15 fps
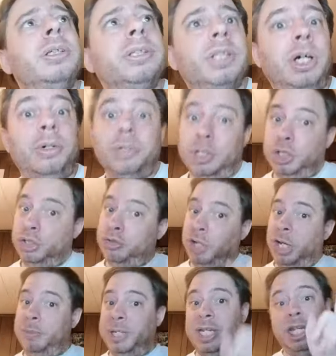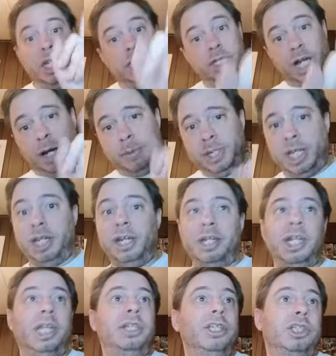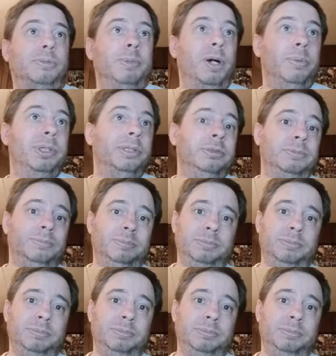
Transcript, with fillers: So, Grammy nominated in this moment.